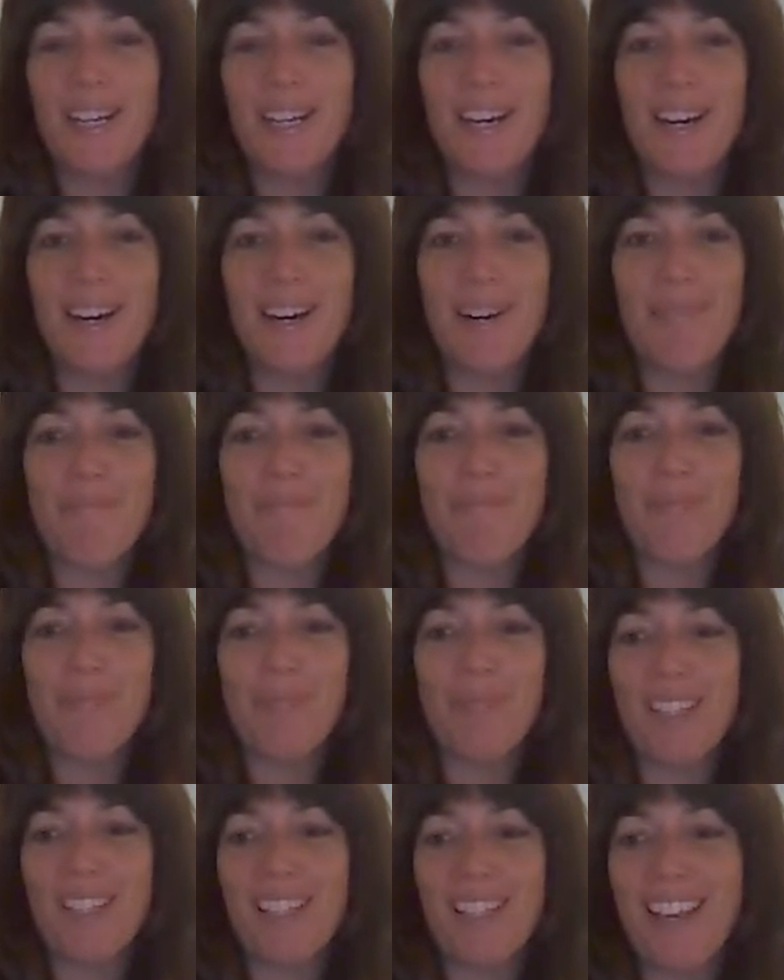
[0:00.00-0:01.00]
And
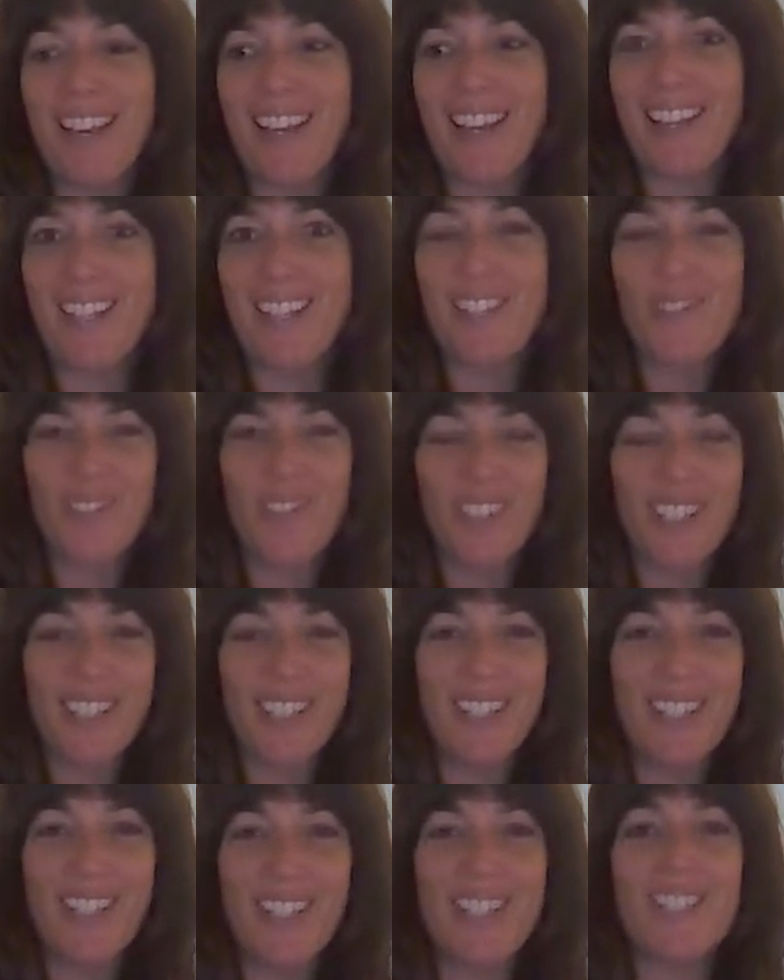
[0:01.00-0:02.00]
it's
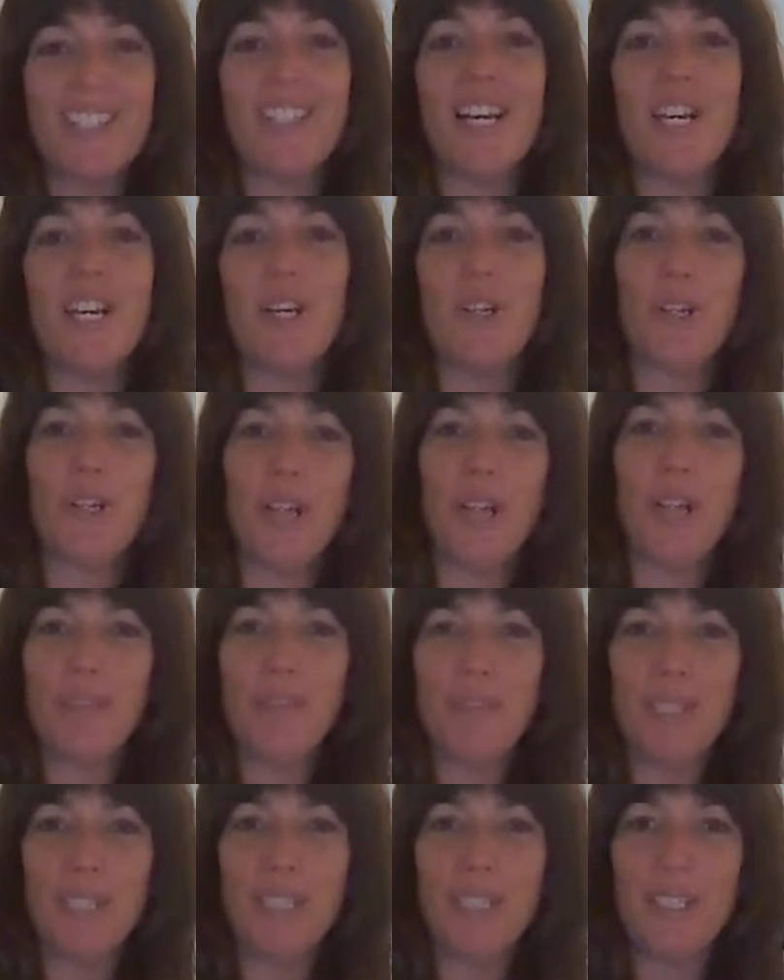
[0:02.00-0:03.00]
fun. It's kind of
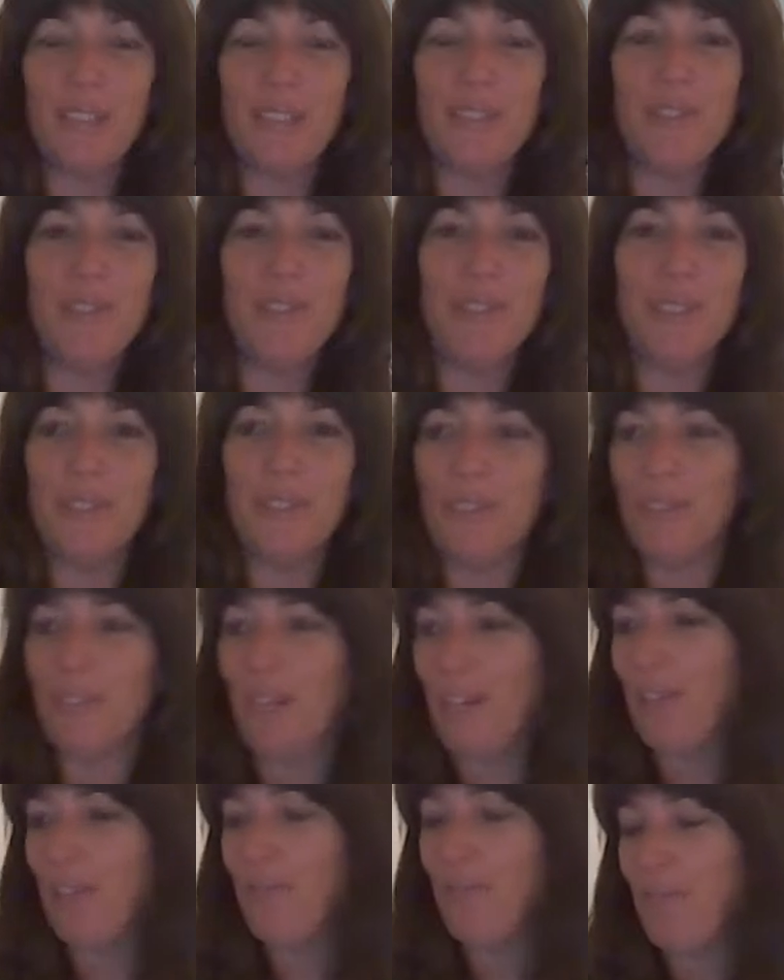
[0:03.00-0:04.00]
crafty and cool
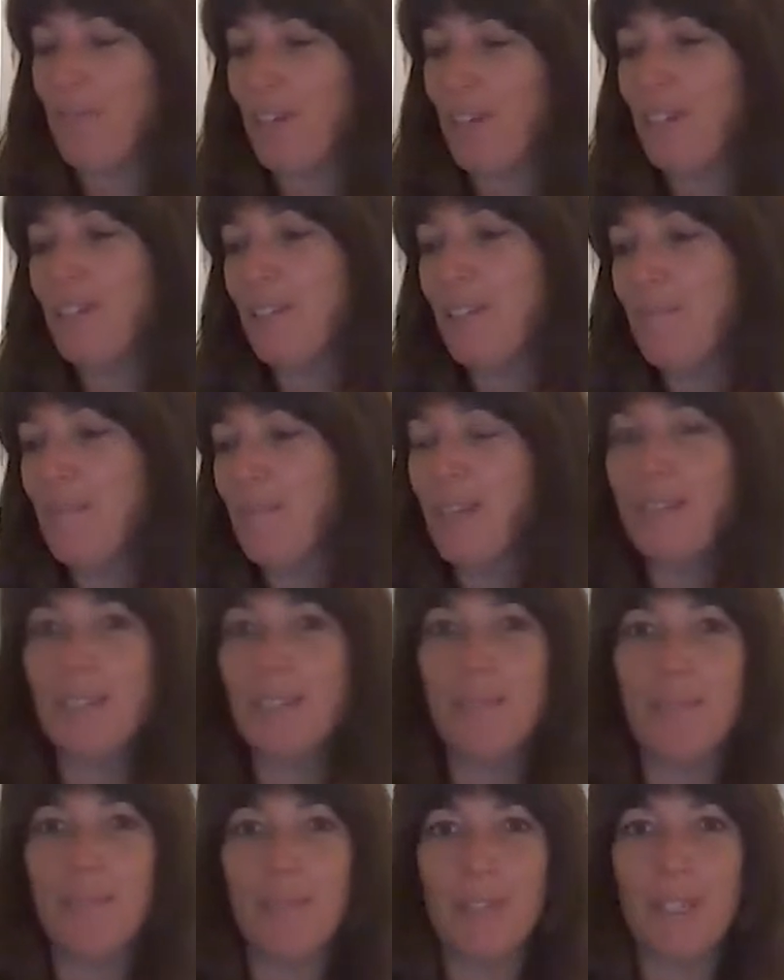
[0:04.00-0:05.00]
and fun to make
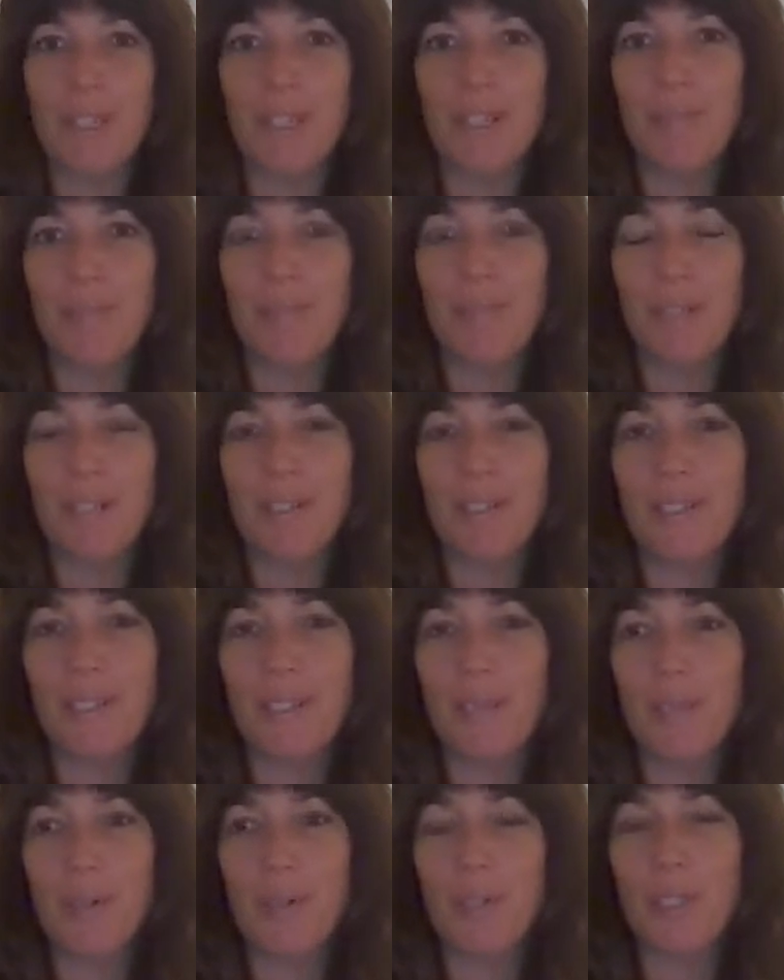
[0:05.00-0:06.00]
some of these blends
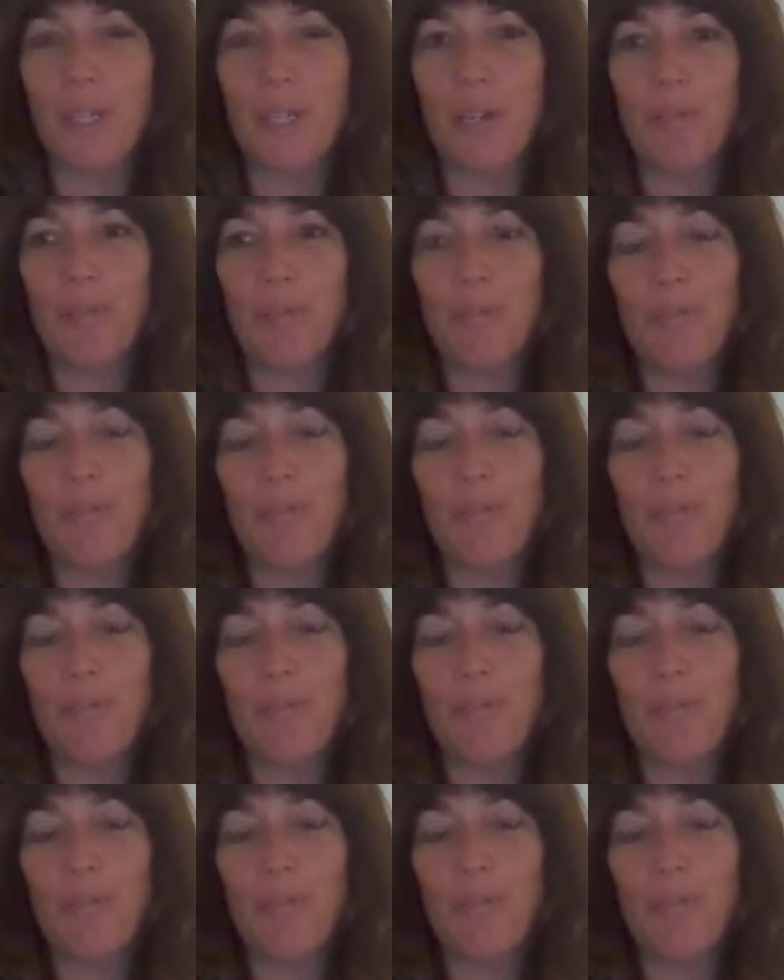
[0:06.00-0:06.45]
up yourself.